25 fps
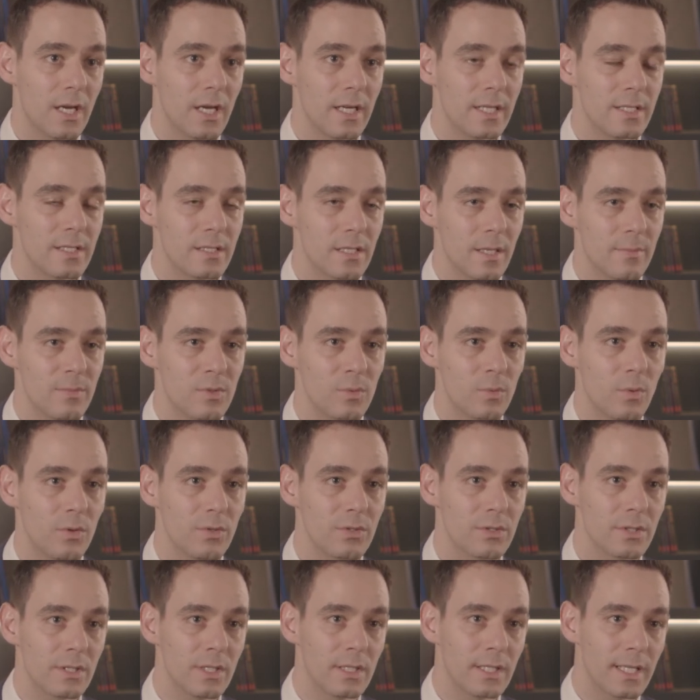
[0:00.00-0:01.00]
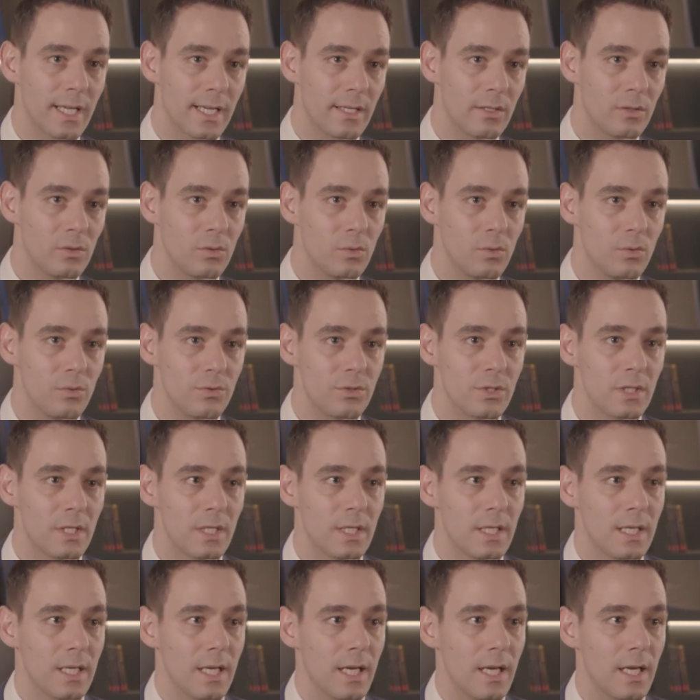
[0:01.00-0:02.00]
in terms of what a landlord
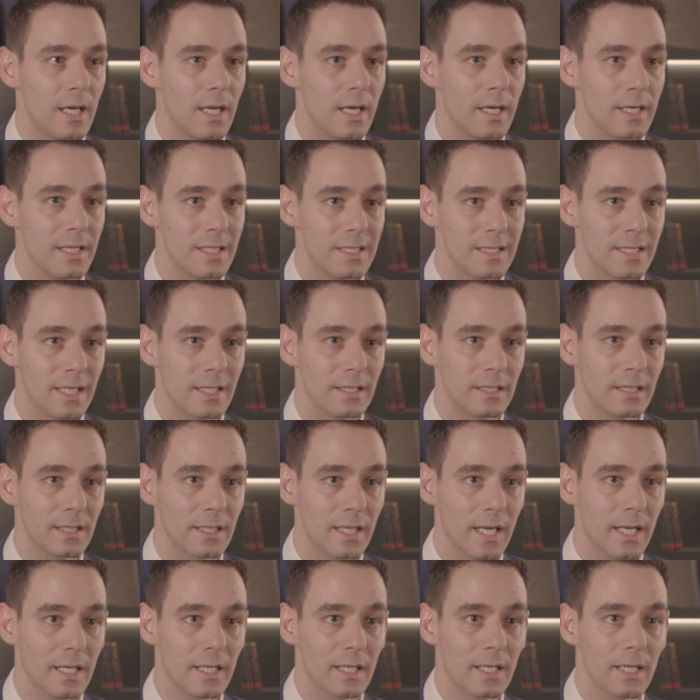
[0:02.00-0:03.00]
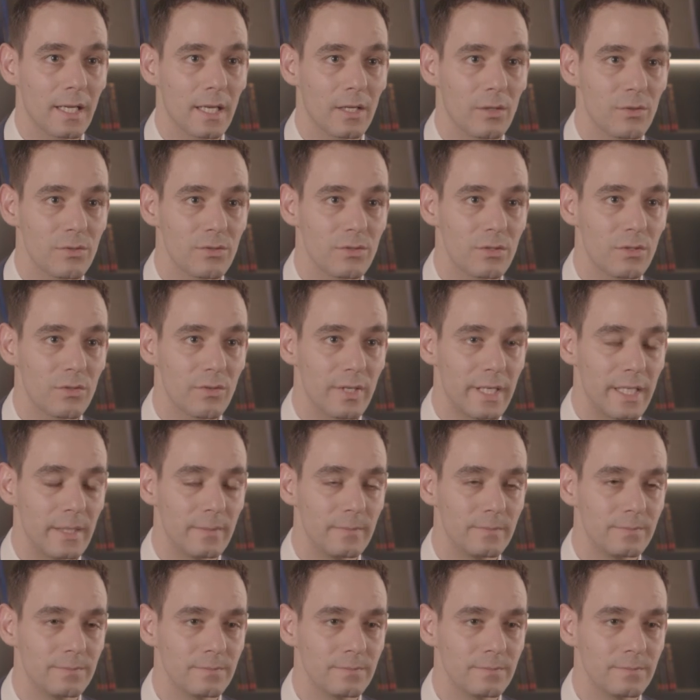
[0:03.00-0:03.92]
and a tenant can and cannot agree.